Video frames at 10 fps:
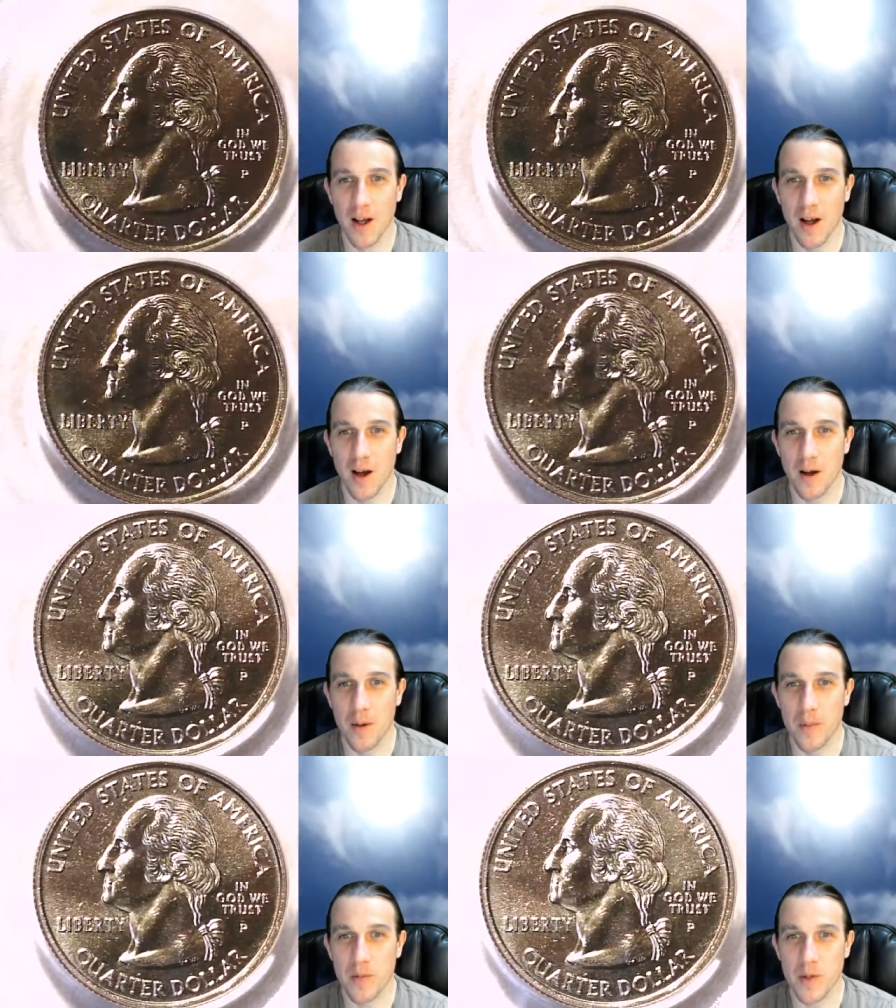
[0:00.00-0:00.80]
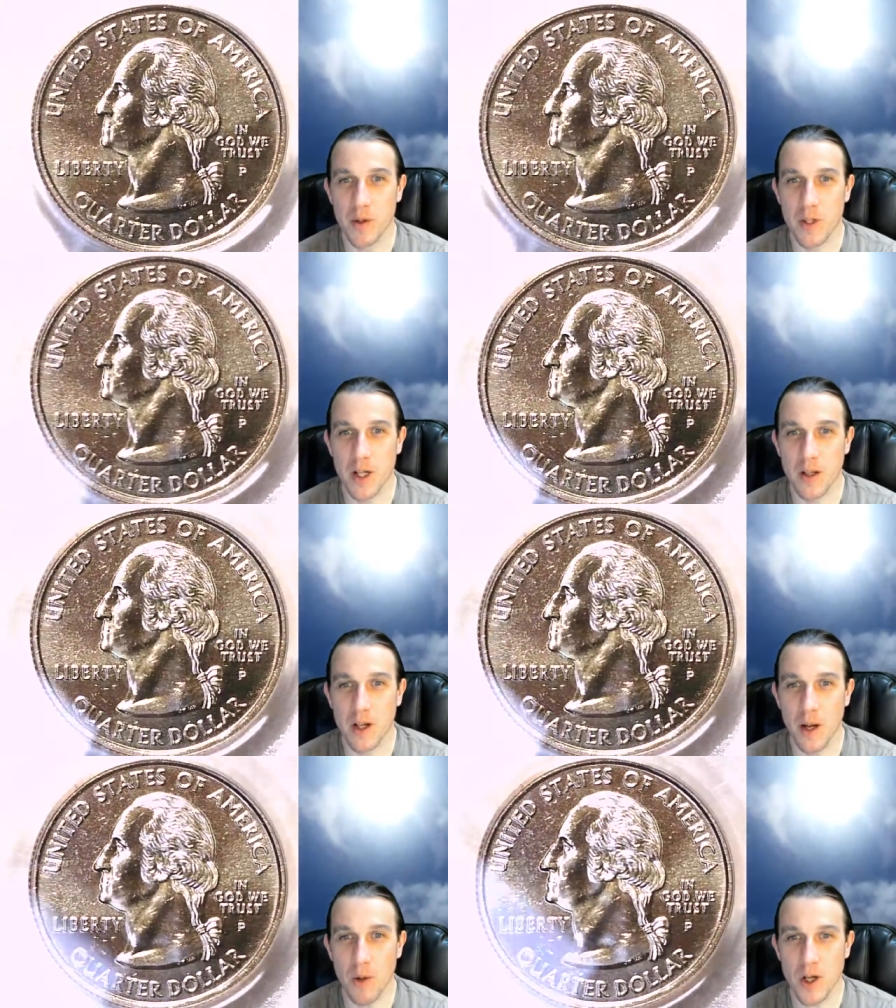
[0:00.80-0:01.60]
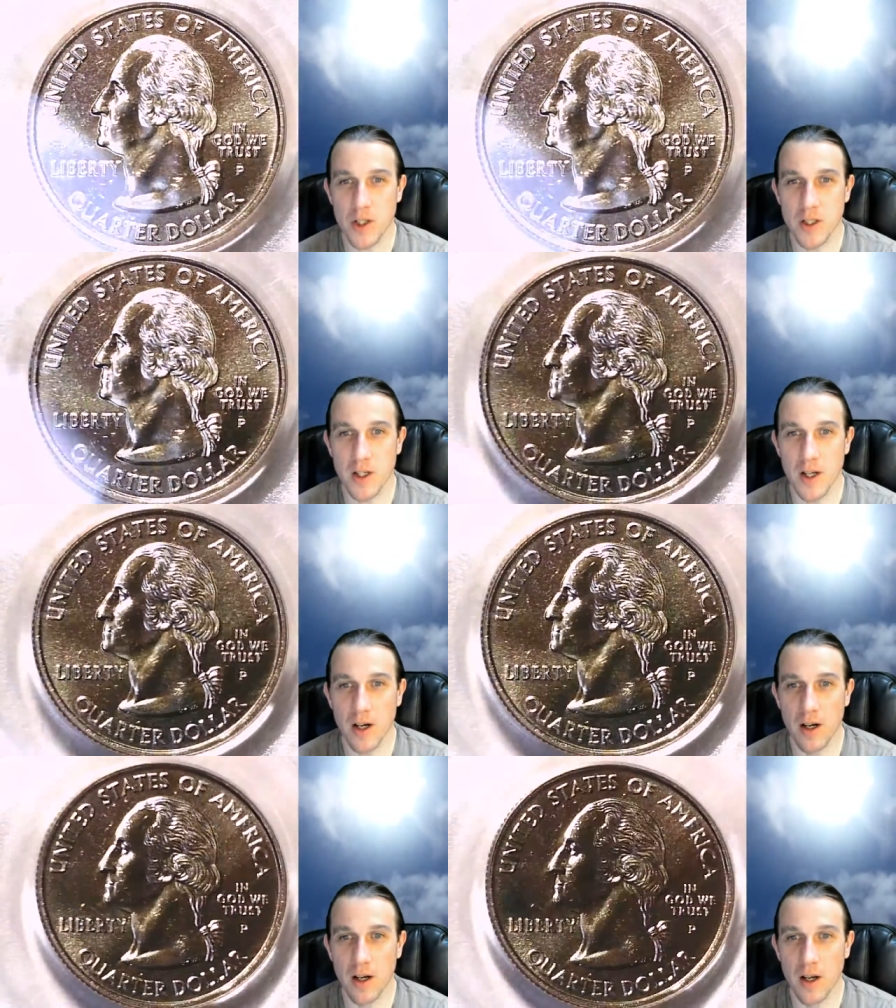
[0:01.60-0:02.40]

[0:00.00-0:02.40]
Um, so we'll take a look at Washington here.